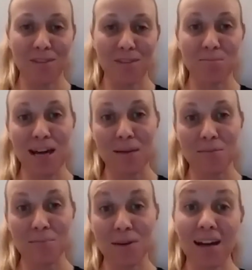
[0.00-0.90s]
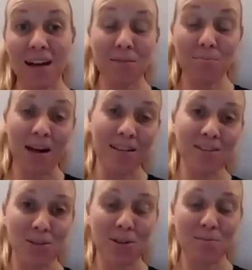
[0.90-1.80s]
sometimes by
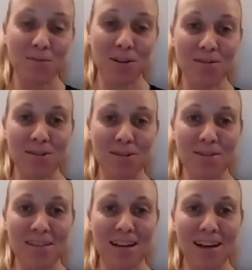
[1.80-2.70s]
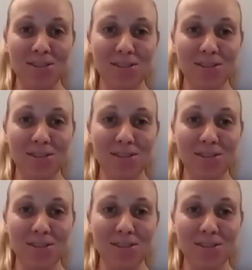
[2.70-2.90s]
parents or observers on the side.